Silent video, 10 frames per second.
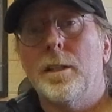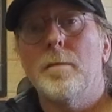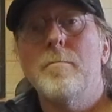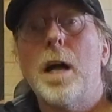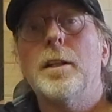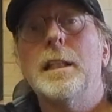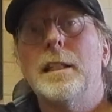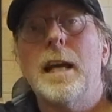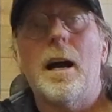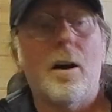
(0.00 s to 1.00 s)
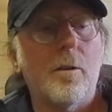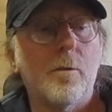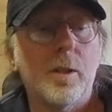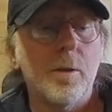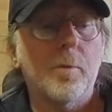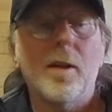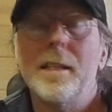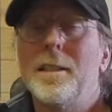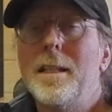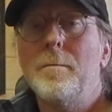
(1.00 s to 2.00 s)
Your melody now, when you're playing
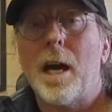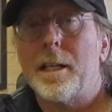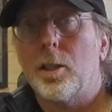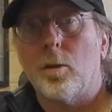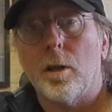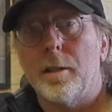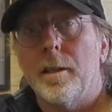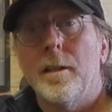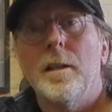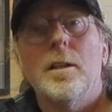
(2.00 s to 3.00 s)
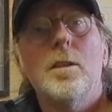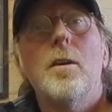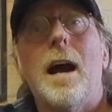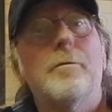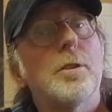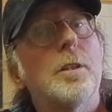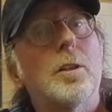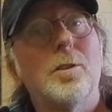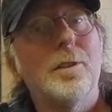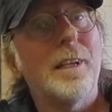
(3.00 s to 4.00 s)
the D minor chord, you have to
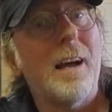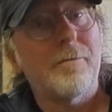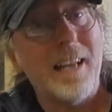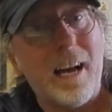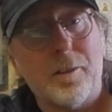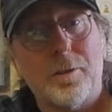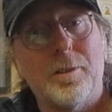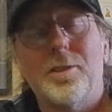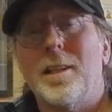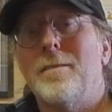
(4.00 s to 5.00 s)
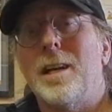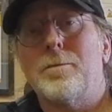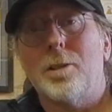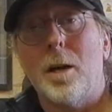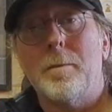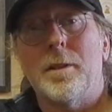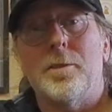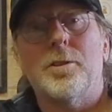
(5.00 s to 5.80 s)
include an F natural instead of F sharp in there.